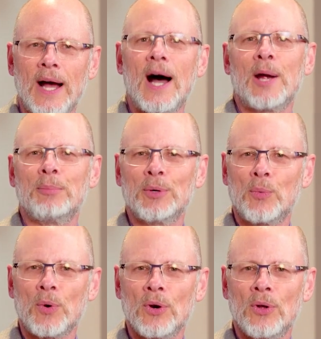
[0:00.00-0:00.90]
a hybrid
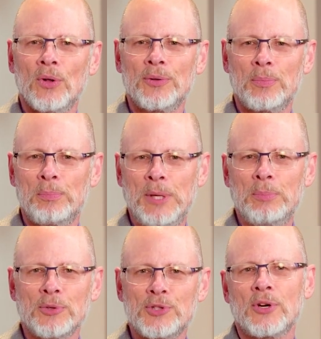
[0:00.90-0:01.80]
world,
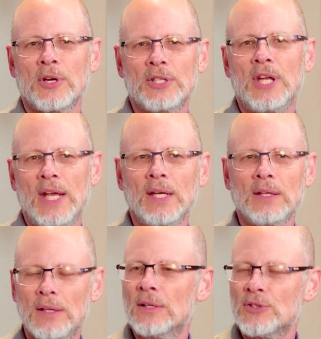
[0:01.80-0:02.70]
people started taking
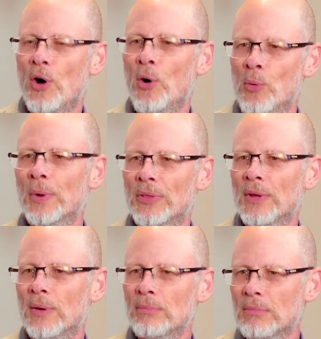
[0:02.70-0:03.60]
things home with
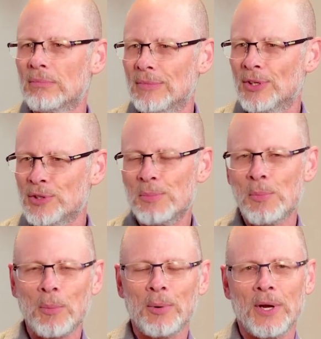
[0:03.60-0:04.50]
them, to be
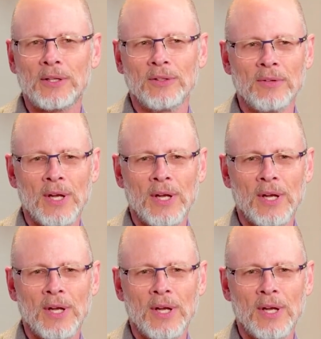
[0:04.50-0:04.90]
more productive.